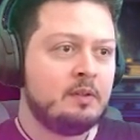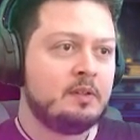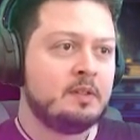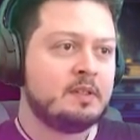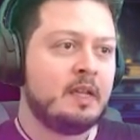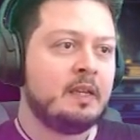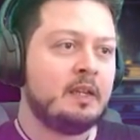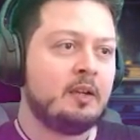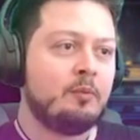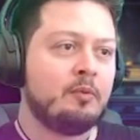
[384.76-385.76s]
design
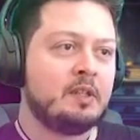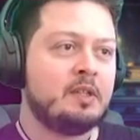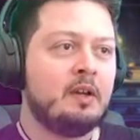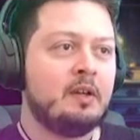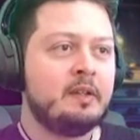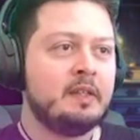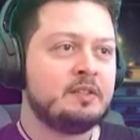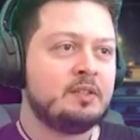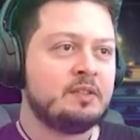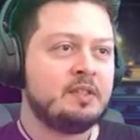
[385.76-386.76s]
here, where the tongue
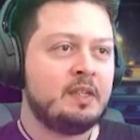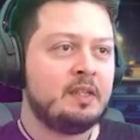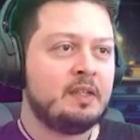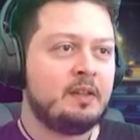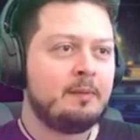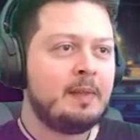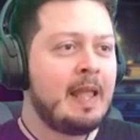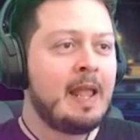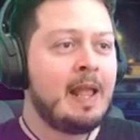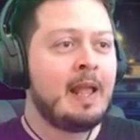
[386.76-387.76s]
is just sitting there like,
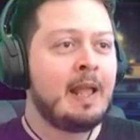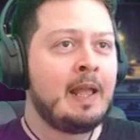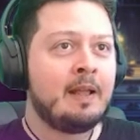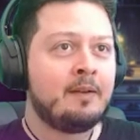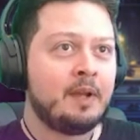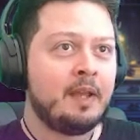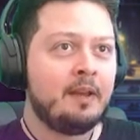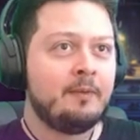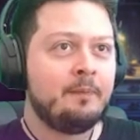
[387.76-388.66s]
ah! Right?